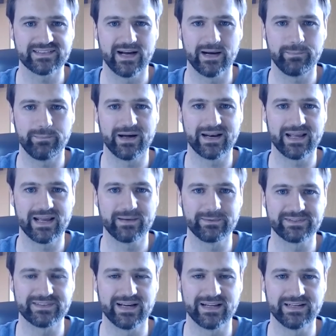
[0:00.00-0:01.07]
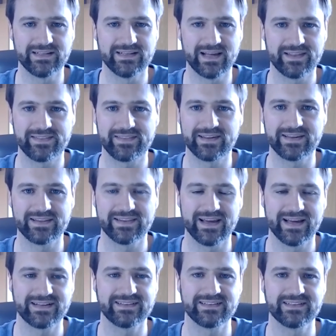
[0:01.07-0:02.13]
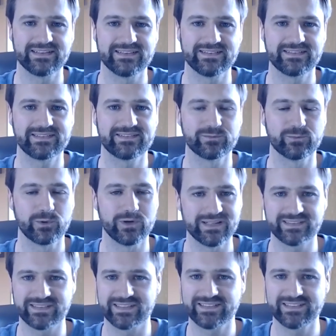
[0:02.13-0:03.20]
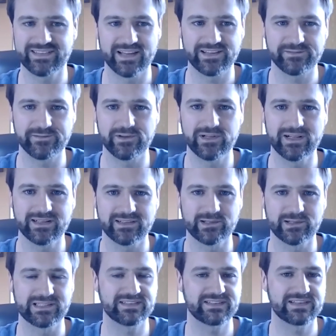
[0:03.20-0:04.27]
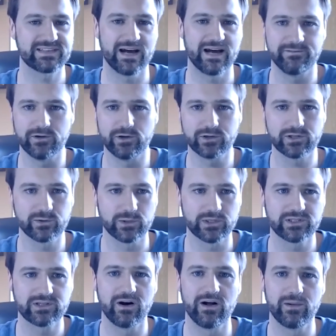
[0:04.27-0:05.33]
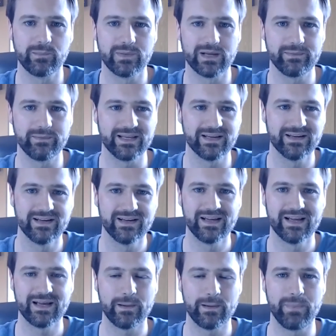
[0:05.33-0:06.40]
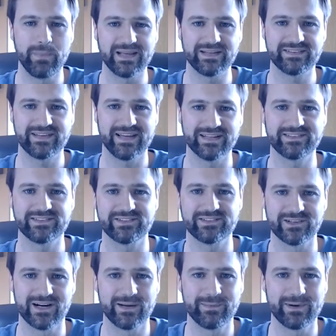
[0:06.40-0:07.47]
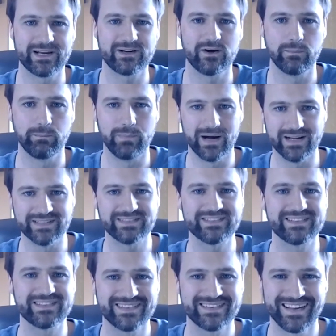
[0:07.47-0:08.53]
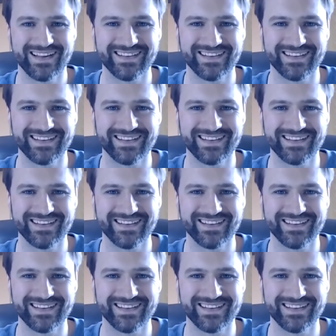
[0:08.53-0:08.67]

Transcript: up on Amazon, nothing that is really successful, what Scott Volker would call maybe base hits, or I might call bunts.